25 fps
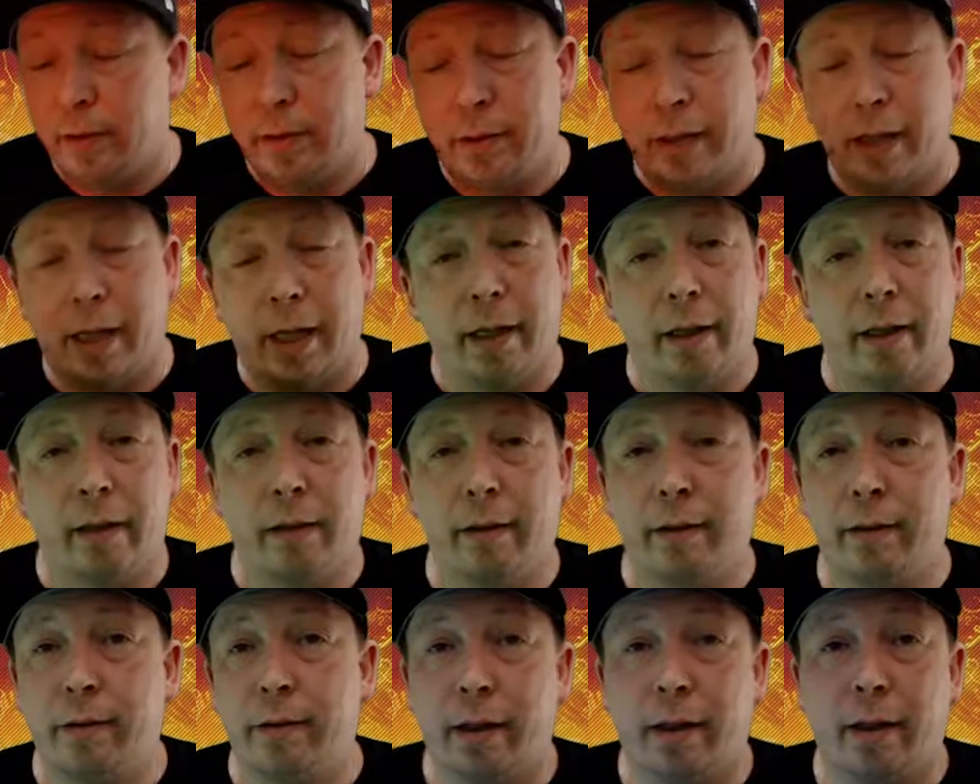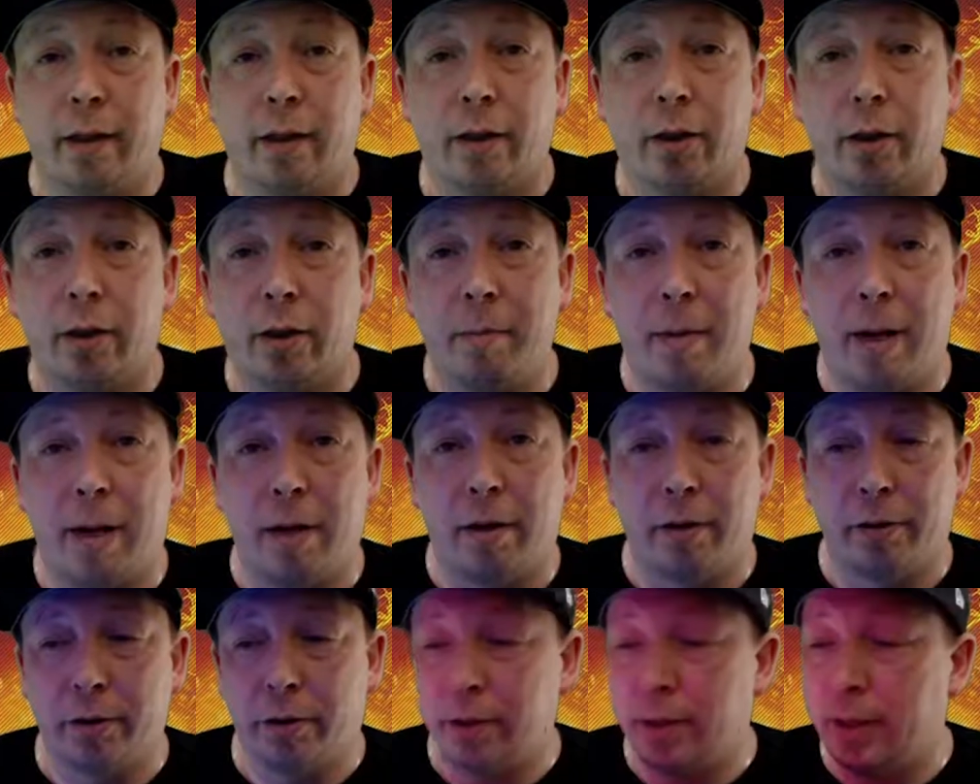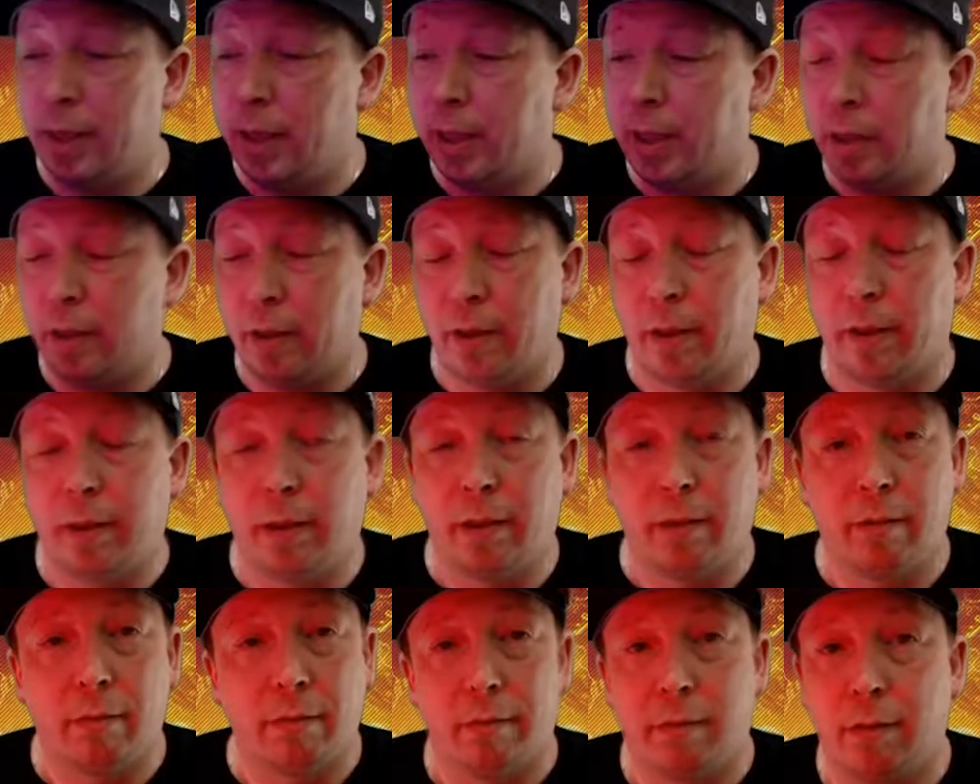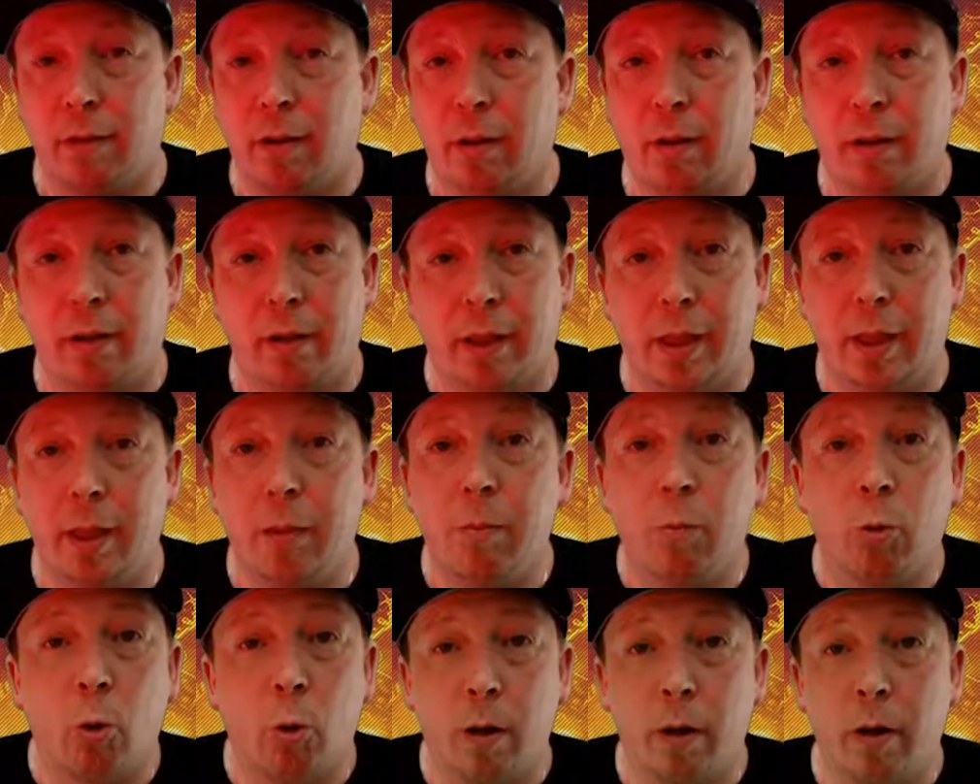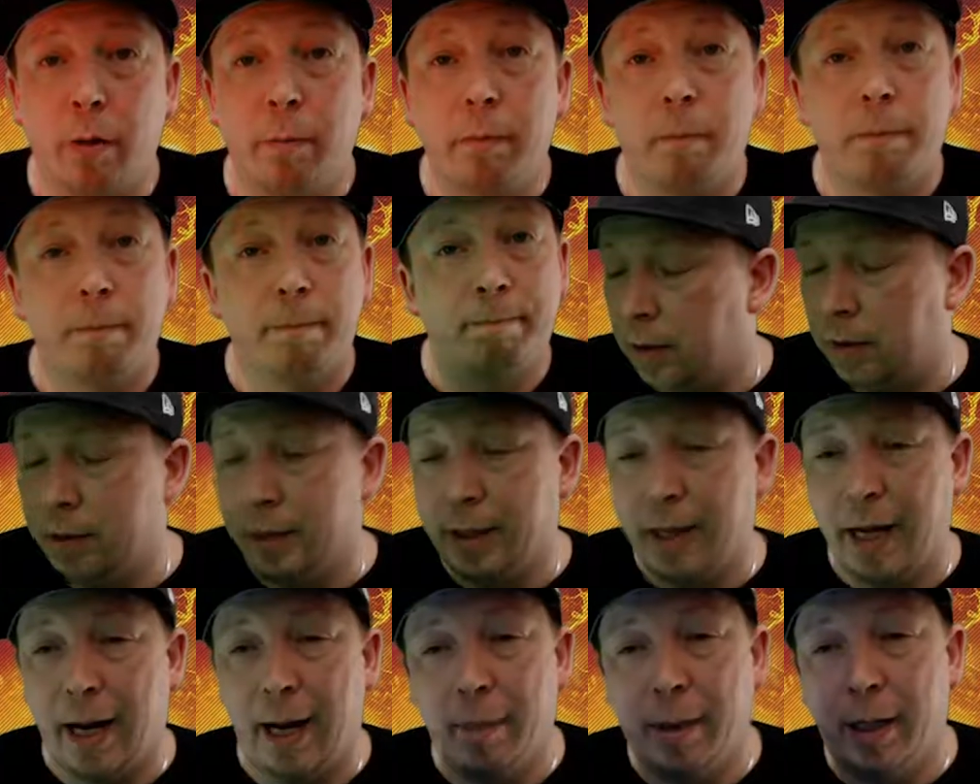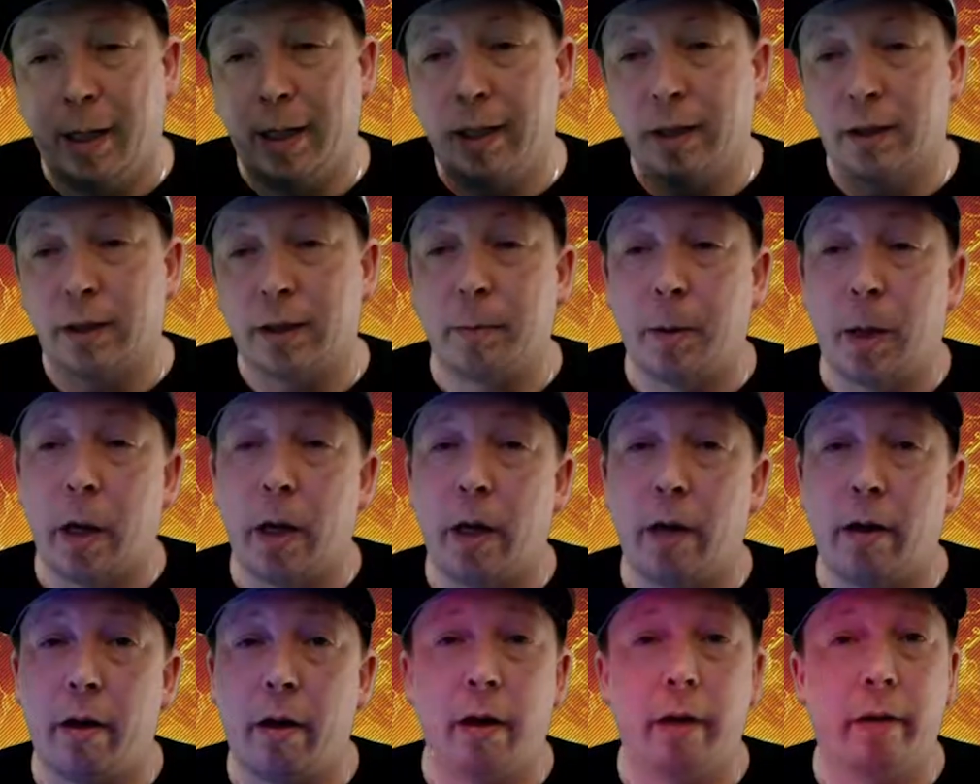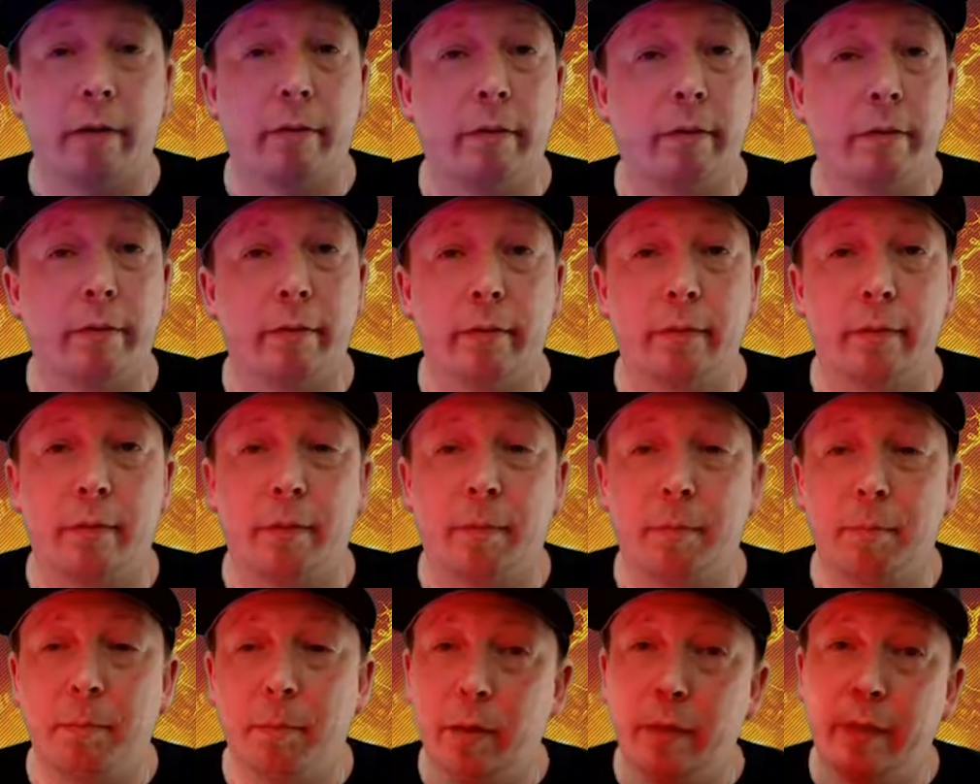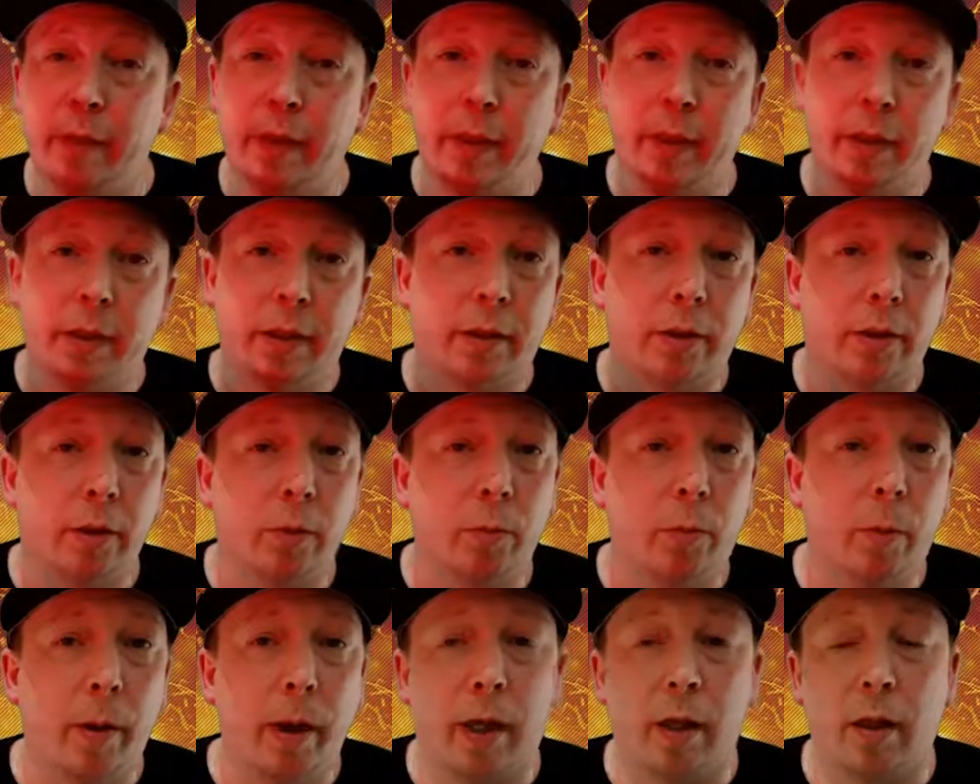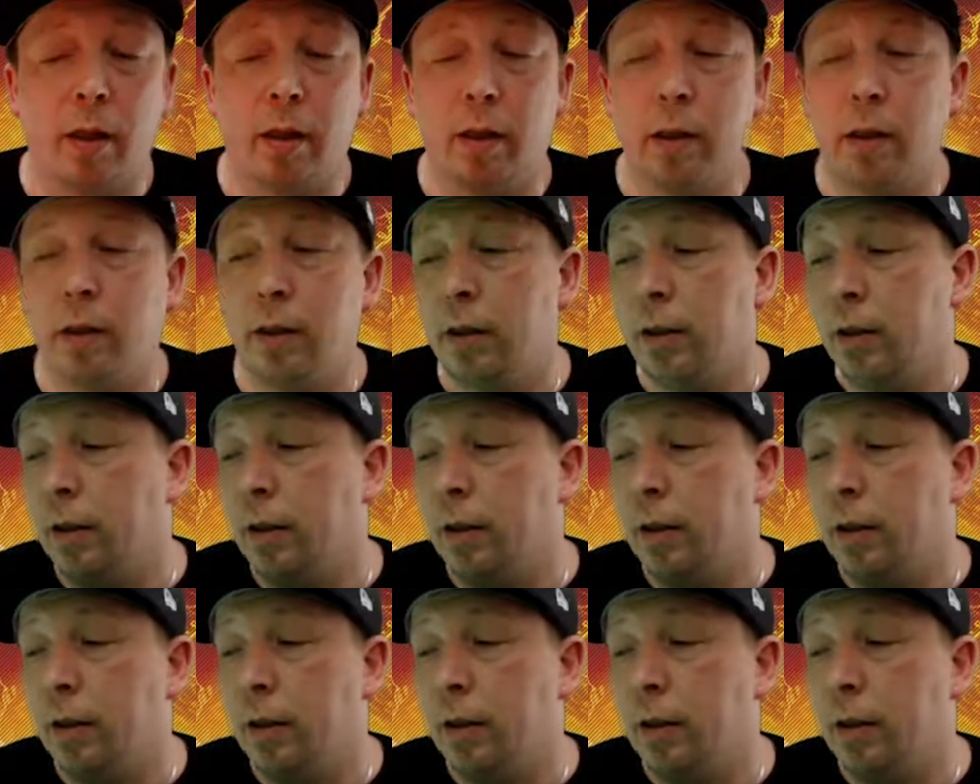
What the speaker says: Take a good mouse, take a good keyboard. Gaming is spot on. Movies do well.